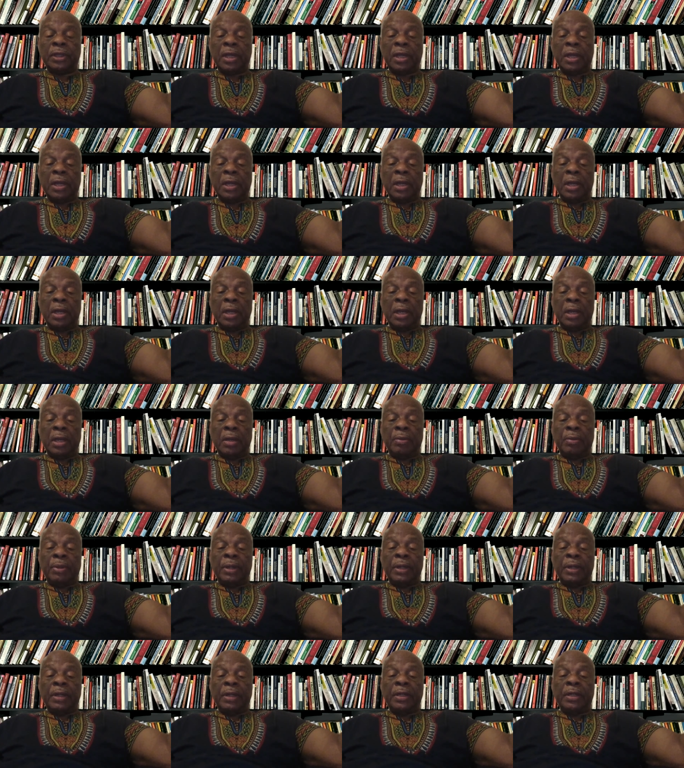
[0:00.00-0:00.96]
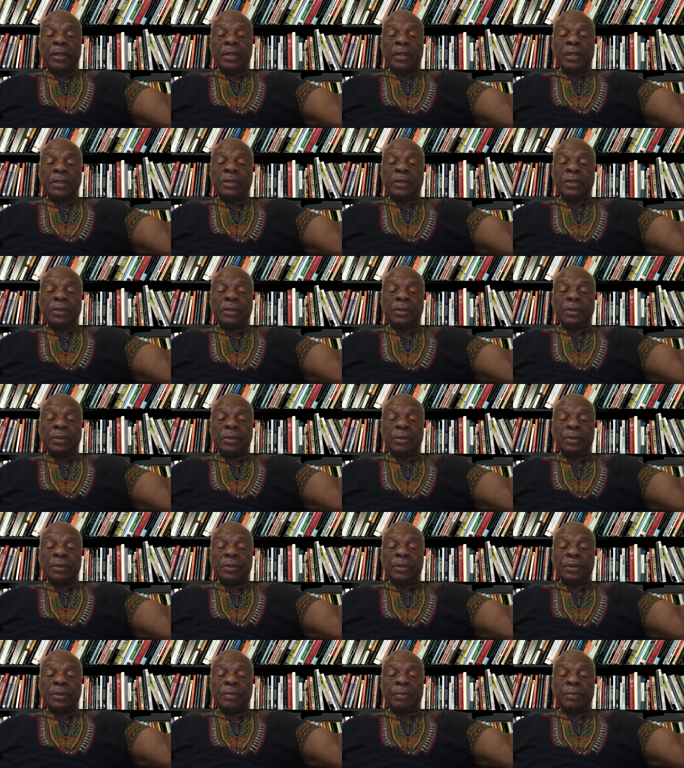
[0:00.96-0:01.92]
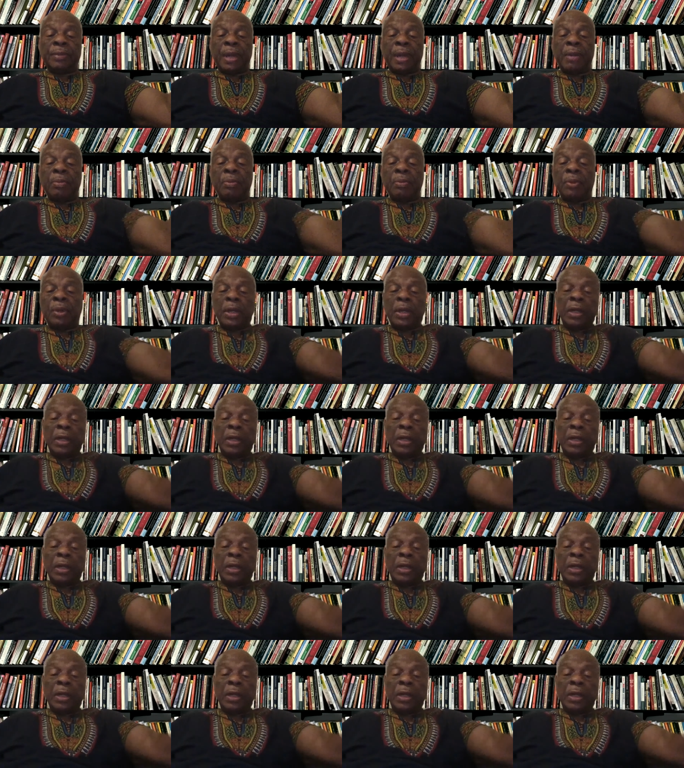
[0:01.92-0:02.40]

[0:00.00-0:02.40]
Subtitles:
But in addition to Zimbabwe,